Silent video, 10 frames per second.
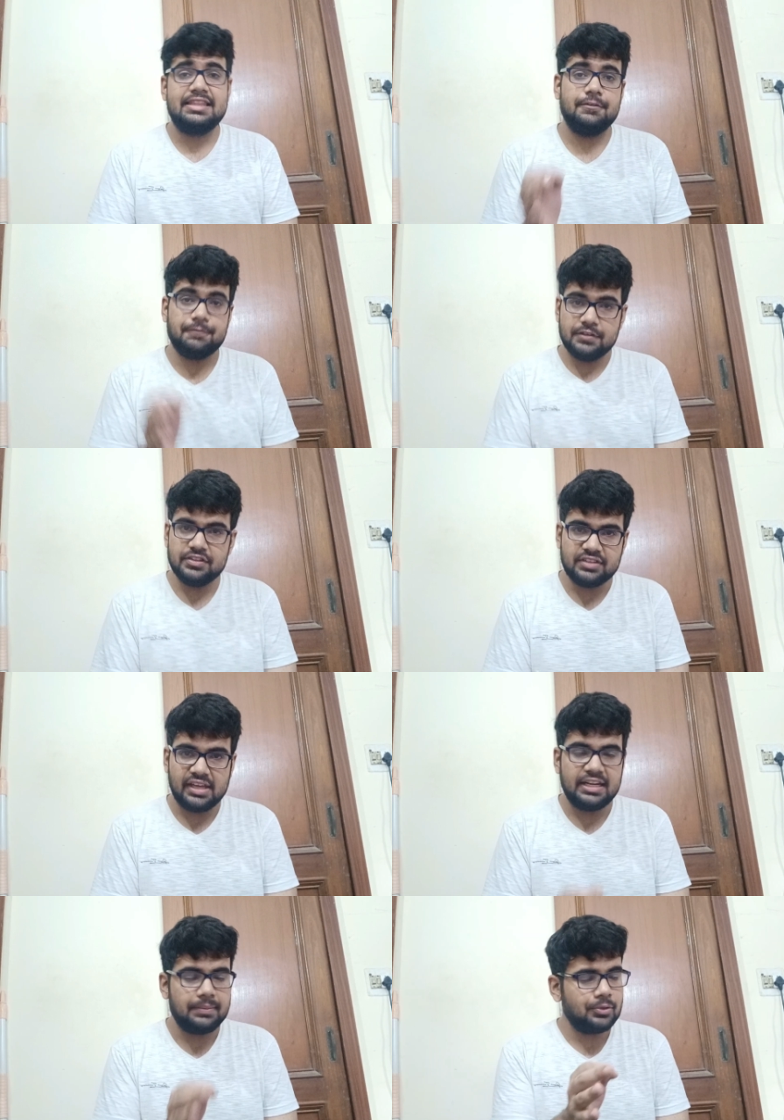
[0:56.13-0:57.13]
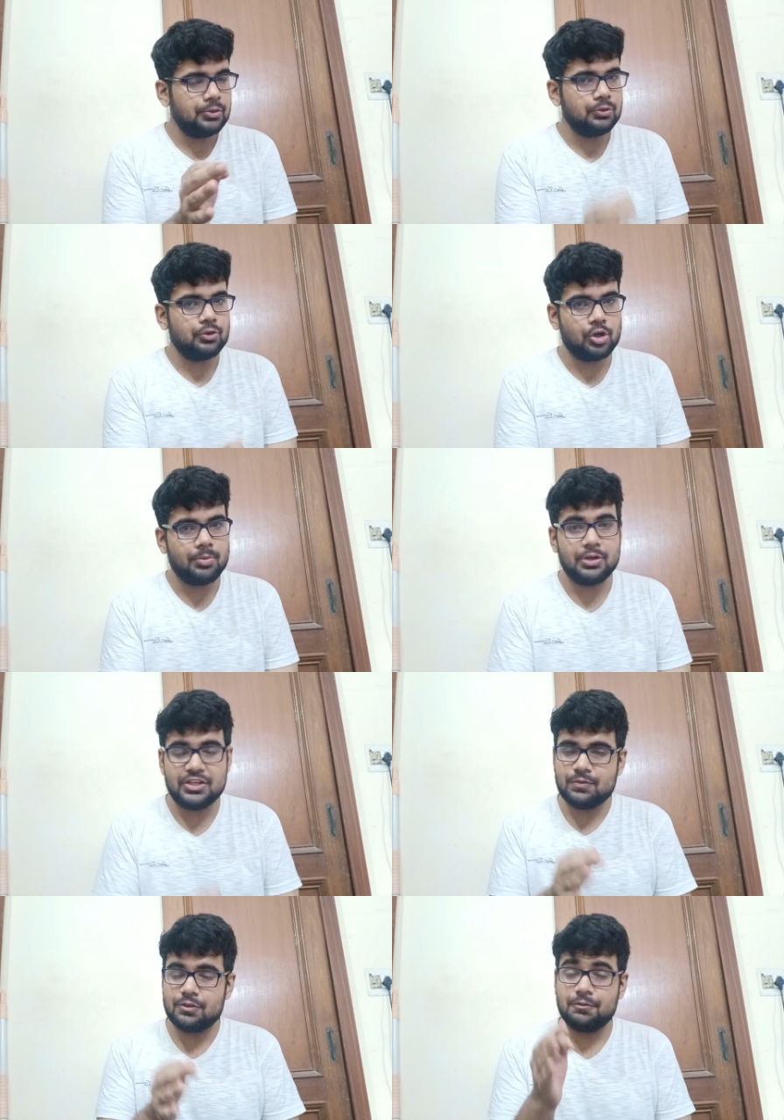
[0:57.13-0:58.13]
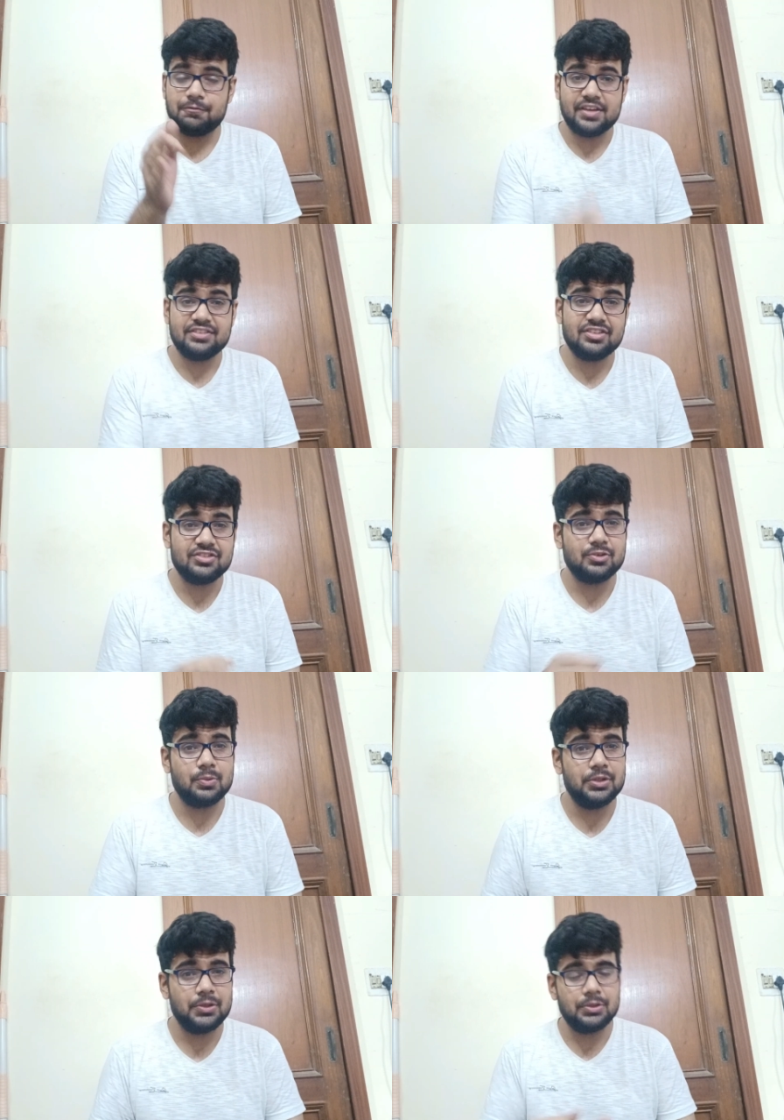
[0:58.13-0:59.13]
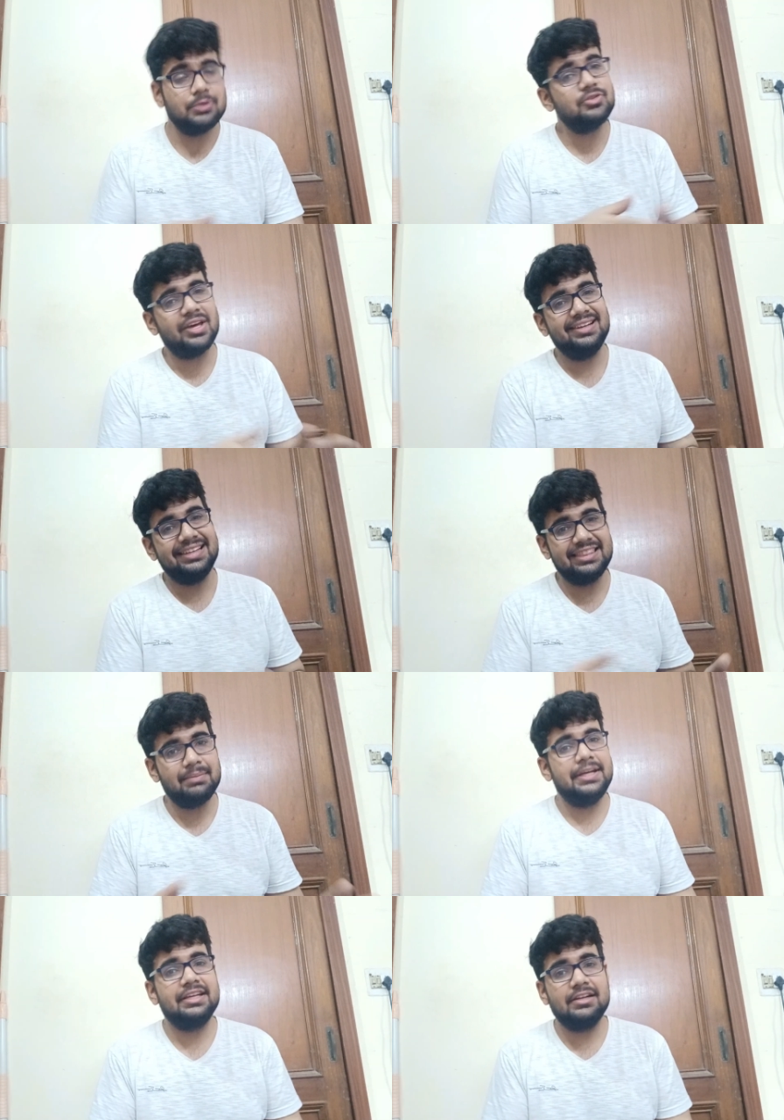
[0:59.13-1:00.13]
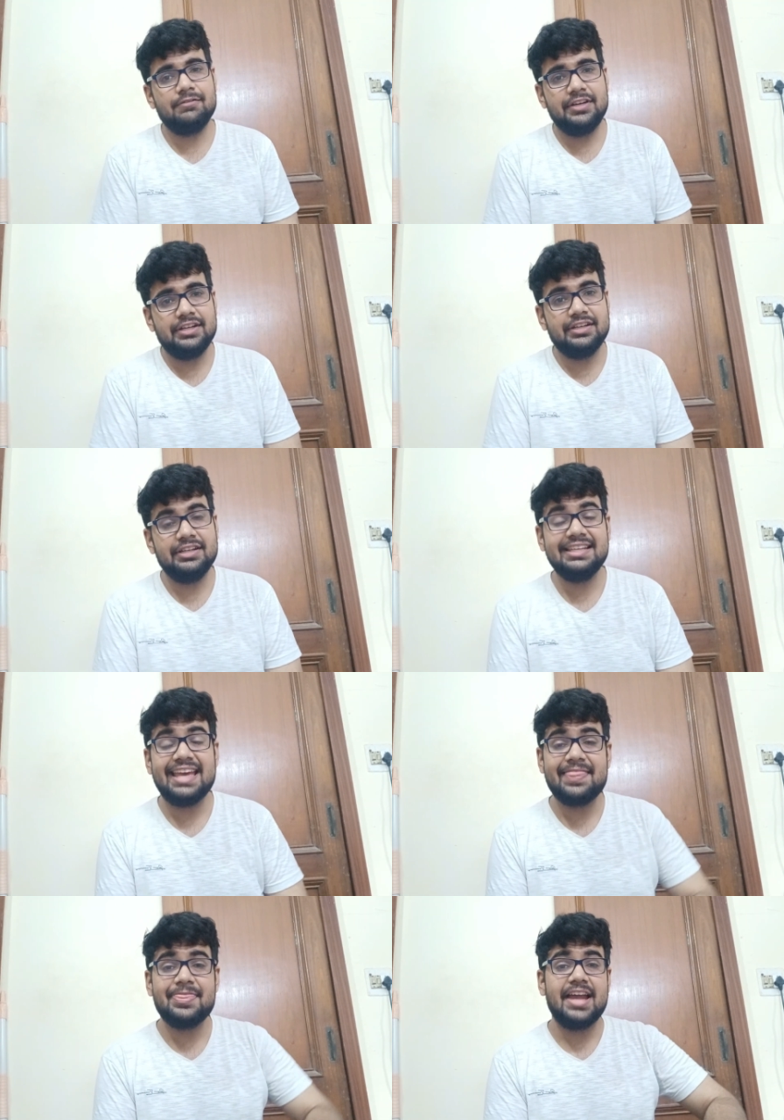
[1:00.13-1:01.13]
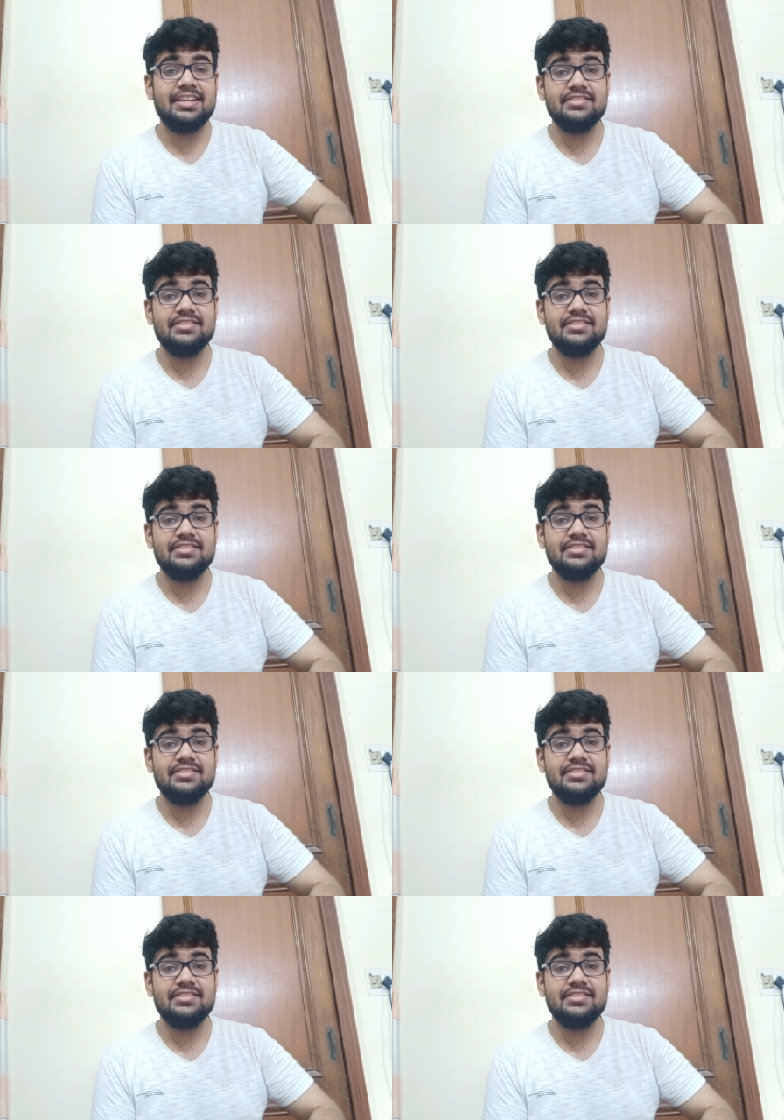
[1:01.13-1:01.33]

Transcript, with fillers: The first channel I'm going to talk about is one of the fastest growing YouTube channel in the medical fraternity, and that